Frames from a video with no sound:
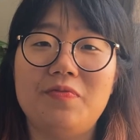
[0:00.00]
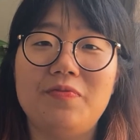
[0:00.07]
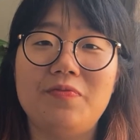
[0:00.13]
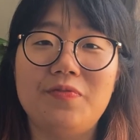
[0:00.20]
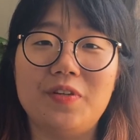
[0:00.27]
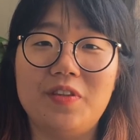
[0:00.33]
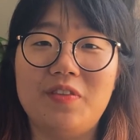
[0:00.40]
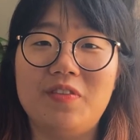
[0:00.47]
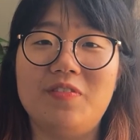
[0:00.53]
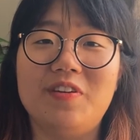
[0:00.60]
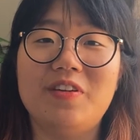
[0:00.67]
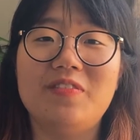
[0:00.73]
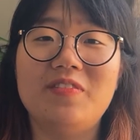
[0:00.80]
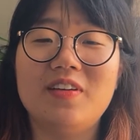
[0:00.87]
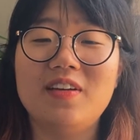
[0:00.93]
foot
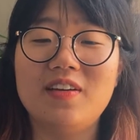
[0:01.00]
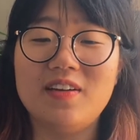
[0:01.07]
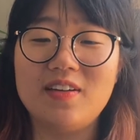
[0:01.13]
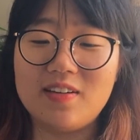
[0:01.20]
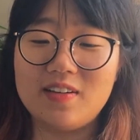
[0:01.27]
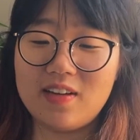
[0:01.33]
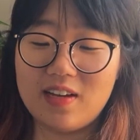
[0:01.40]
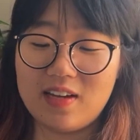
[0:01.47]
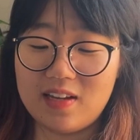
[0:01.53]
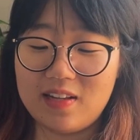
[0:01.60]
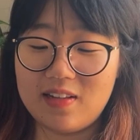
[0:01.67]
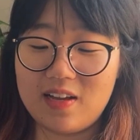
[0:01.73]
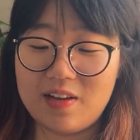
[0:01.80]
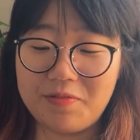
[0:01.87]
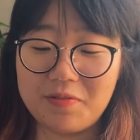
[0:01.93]
through,
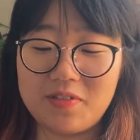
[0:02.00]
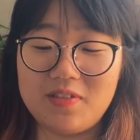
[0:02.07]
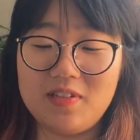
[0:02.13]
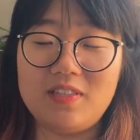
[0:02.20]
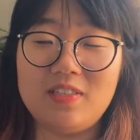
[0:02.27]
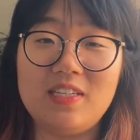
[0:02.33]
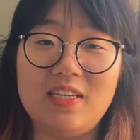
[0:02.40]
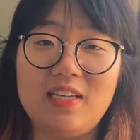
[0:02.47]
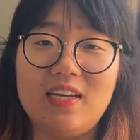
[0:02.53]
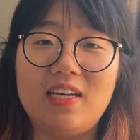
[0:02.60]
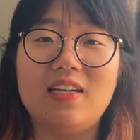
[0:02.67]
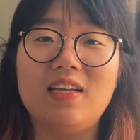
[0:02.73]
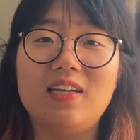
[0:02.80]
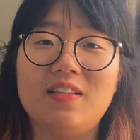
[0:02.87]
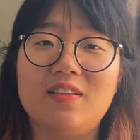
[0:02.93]
and I was knitting
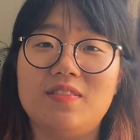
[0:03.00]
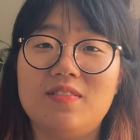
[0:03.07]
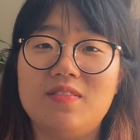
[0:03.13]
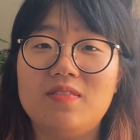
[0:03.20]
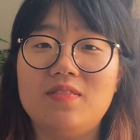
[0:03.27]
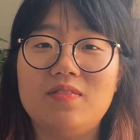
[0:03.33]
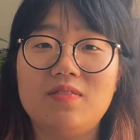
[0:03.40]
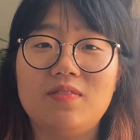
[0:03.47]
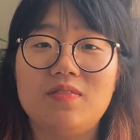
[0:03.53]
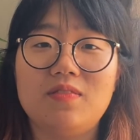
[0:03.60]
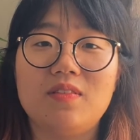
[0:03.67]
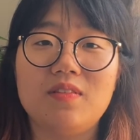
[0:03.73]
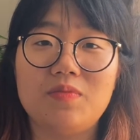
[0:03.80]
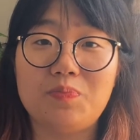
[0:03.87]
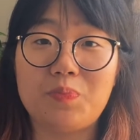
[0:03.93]
it in
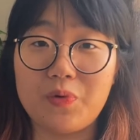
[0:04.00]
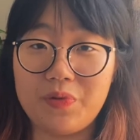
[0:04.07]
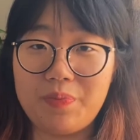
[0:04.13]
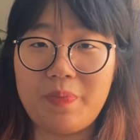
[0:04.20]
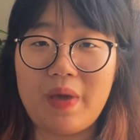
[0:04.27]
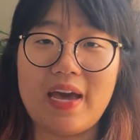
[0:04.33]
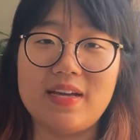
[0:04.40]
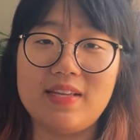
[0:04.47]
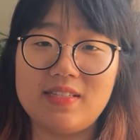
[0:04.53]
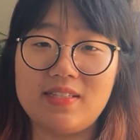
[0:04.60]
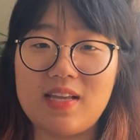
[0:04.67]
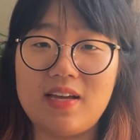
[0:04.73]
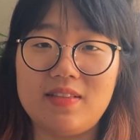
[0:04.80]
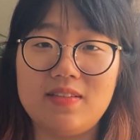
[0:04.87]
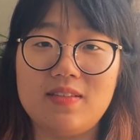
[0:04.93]
both pairs
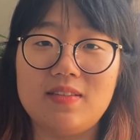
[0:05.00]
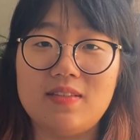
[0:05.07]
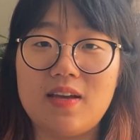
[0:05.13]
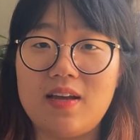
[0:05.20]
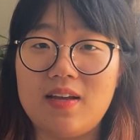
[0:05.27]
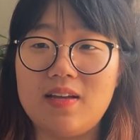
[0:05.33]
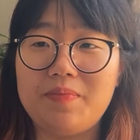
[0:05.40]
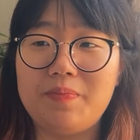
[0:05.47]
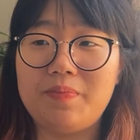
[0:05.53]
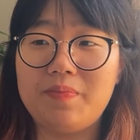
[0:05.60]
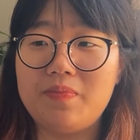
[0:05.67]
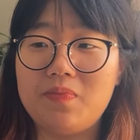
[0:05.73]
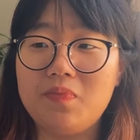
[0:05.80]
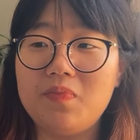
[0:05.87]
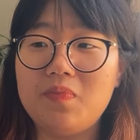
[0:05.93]
at
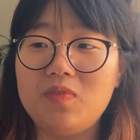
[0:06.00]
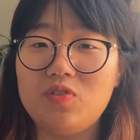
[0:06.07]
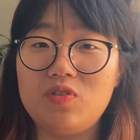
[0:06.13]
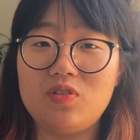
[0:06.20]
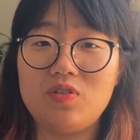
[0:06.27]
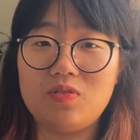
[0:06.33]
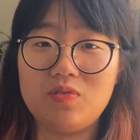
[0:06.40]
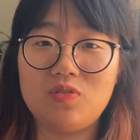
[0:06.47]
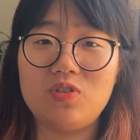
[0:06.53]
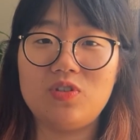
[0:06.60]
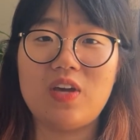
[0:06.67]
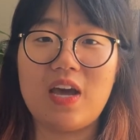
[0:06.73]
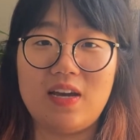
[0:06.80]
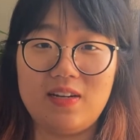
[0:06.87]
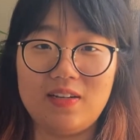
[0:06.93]
two
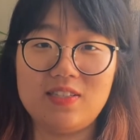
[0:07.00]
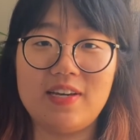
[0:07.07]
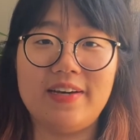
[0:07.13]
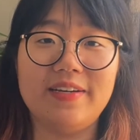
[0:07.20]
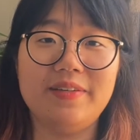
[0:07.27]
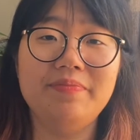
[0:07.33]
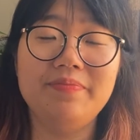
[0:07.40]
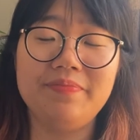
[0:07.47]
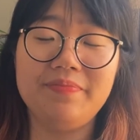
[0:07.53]
at a time.